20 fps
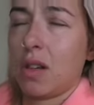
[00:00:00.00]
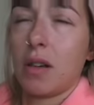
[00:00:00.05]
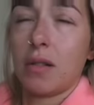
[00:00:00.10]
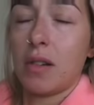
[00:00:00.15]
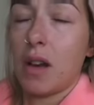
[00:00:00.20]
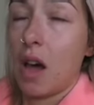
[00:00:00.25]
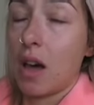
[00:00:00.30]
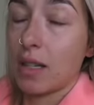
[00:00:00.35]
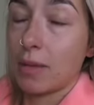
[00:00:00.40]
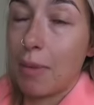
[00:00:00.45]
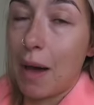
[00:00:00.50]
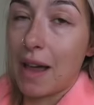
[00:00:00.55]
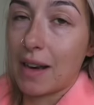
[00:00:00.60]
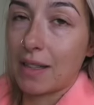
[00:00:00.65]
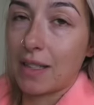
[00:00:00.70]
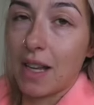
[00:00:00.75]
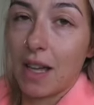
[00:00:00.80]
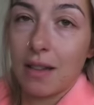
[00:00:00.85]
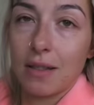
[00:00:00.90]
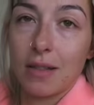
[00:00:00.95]
Not as bad
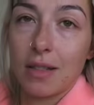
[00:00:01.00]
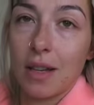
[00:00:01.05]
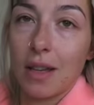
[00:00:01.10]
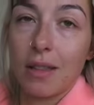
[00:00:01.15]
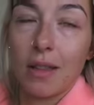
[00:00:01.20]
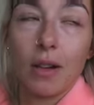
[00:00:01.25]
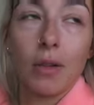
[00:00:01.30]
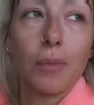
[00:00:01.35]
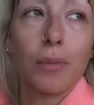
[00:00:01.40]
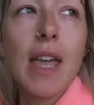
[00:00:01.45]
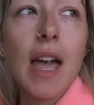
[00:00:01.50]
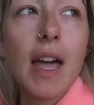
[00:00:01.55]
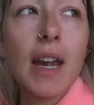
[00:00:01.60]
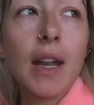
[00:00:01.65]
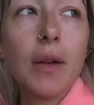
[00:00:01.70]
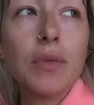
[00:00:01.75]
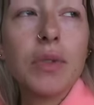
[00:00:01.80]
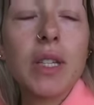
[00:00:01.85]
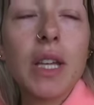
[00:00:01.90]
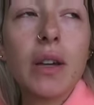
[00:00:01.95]
as yesterday though. Yeah, and
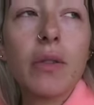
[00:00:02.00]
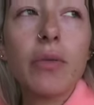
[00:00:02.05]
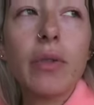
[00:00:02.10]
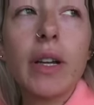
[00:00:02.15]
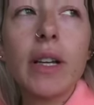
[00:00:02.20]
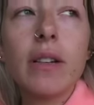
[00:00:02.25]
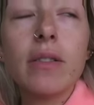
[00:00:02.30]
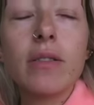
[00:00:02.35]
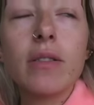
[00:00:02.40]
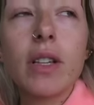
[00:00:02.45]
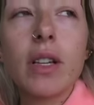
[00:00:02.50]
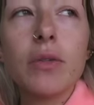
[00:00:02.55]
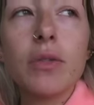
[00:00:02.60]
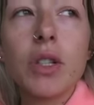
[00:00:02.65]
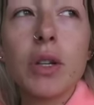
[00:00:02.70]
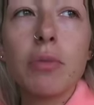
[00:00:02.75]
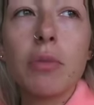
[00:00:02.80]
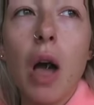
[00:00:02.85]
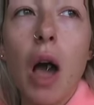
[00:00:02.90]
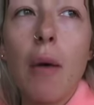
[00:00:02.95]
I was like reading
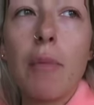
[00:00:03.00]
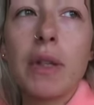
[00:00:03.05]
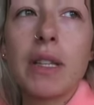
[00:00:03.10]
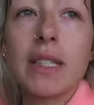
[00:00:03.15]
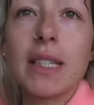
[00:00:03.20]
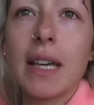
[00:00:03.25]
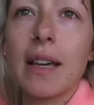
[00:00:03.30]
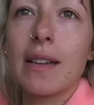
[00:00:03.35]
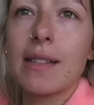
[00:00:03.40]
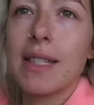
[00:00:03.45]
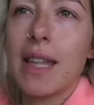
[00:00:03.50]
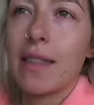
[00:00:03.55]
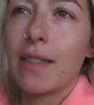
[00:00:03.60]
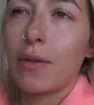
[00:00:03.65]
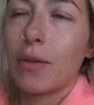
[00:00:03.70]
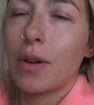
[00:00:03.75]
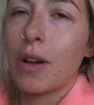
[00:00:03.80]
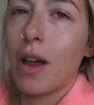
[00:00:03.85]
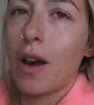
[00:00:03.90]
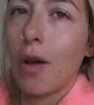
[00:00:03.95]
YouTube comments. Like I said, they
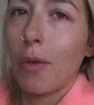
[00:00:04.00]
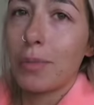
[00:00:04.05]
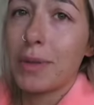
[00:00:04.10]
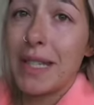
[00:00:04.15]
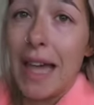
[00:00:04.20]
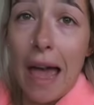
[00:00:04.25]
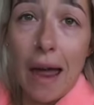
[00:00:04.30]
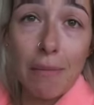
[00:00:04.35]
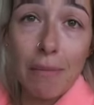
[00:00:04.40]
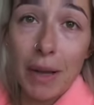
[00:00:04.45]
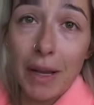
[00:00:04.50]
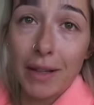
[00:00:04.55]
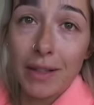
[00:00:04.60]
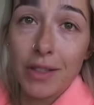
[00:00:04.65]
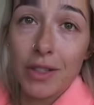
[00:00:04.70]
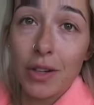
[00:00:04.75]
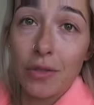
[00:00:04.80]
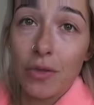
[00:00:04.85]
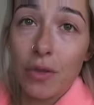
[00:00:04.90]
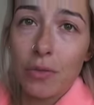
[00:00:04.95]
were kind of upsetting me and
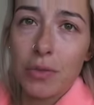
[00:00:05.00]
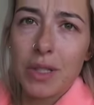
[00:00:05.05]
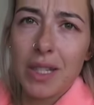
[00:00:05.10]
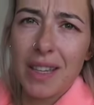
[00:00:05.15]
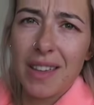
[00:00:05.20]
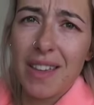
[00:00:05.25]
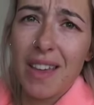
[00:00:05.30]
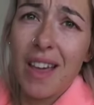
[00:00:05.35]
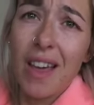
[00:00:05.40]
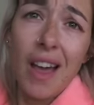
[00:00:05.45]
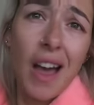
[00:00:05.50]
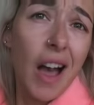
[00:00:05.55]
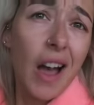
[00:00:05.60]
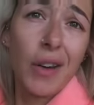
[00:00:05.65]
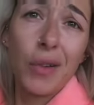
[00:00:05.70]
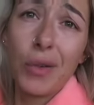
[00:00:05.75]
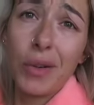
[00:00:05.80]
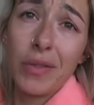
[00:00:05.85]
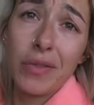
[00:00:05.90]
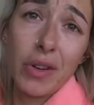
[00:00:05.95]
stuff. It was like, I
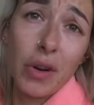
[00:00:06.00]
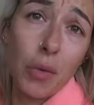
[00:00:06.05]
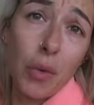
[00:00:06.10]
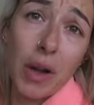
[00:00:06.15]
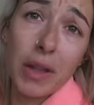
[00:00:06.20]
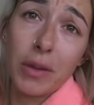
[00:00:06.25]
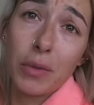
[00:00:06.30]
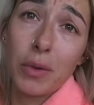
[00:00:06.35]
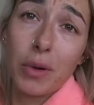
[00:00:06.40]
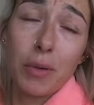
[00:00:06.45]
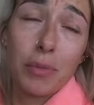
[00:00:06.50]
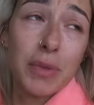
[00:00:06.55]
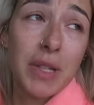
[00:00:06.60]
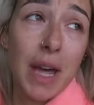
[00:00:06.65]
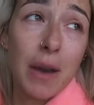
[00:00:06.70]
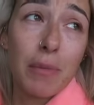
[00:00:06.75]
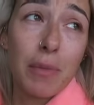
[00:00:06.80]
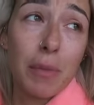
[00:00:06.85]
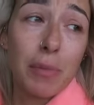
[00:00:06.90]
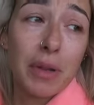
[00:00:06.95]
don't even know why they were
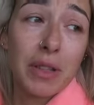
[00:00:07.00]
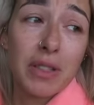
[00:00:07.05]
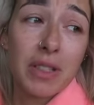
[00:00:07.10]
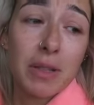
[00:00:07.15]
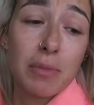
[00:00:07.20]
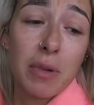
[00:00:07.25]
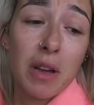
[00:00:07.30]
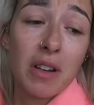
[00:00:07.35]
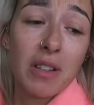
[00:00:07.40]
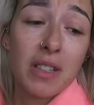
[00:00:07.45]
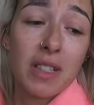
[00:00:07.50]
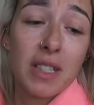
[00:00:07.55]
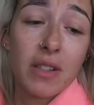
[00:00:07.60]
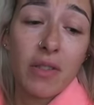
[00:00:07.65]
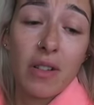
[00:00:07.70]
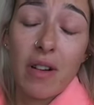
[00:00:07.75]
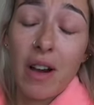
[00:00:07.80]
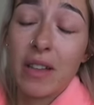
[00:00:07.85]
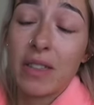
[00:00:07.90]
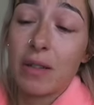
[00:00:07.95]
upsetting me, because to be honest, if
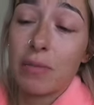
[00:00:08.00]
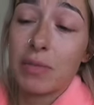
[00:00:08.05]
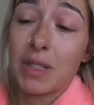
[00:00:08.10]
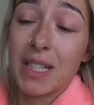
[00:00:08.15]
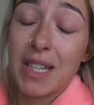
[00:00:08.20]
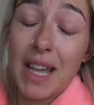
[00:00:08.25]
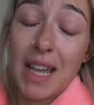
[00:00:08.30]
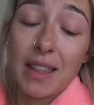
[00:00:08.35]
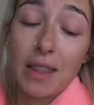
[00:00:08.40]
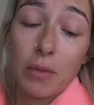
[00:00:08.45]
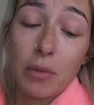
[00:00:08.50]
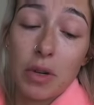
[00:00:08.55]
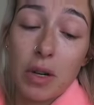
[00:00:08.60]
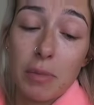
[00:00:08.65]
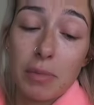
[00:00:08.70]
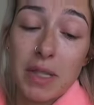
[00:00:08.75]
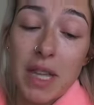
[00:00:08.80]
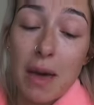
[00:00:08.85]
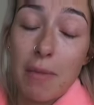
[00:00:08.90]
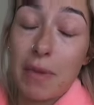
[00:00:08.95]
I read them today, they wouldn't
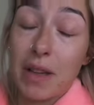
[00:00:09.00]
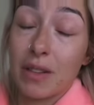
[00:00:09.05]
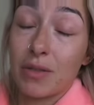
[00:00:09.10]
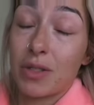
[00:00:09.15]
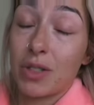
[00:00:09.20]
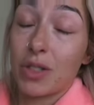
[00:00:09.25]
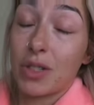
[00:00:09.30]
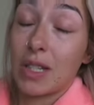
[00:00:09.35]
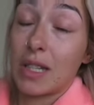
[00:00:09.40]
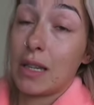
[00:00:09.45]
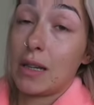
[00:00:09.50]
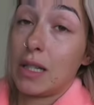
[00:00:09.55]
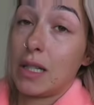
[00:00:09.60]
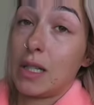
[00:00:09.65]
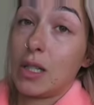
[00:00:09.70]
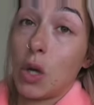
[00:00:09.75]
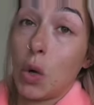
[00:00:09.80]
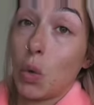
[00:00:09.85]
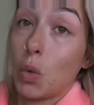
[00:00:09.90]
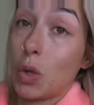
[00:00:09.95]
upset me. I was just in
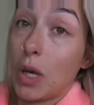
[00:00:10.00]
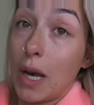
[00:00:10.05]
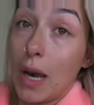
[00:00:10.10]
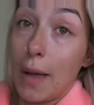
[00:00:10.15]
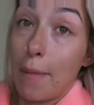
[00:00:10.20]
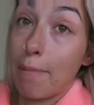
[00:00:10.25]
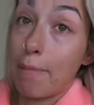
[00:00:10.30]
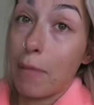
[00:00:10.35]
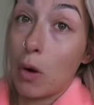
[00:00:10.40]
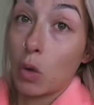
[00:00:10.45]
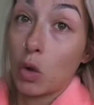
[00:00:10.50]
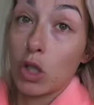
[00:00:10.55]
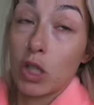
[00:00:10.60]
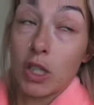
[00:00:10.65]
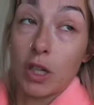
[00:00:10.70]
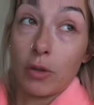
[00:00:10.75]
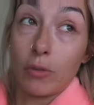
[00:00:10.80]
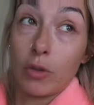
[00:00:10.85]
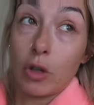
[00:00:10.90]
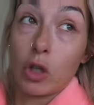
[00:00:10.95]
a total
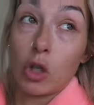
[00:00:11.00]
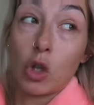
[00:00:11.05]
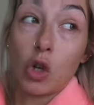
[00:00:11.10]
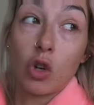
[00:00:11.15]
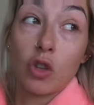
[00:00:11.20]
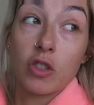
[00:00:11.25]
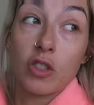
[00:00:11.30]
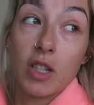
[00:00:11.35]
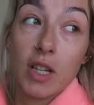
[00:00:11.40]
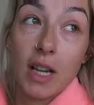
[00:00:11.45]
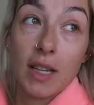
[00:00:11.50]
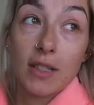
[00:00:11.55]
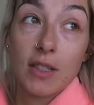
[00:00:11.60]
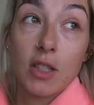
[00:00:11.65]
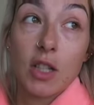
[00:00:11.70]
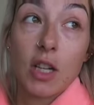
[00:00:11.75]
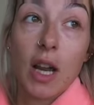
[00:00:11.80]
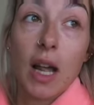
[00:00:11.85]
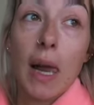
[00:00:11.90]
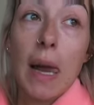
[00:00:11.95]
emotional roller coaster
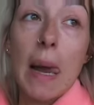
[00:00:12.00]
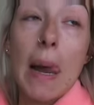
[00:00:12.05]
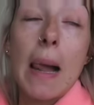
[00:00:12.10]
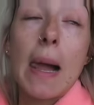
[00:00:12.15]
yesterday.